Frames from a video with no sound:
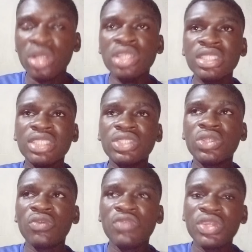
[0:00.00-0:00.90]
Since your
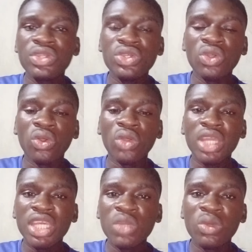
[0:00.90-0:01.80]

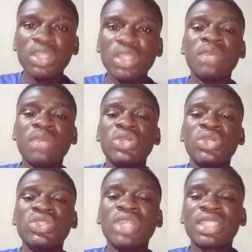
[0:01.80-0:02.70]
keywords can be used
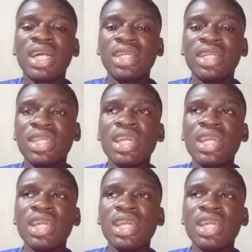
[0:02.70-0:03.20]
as tags,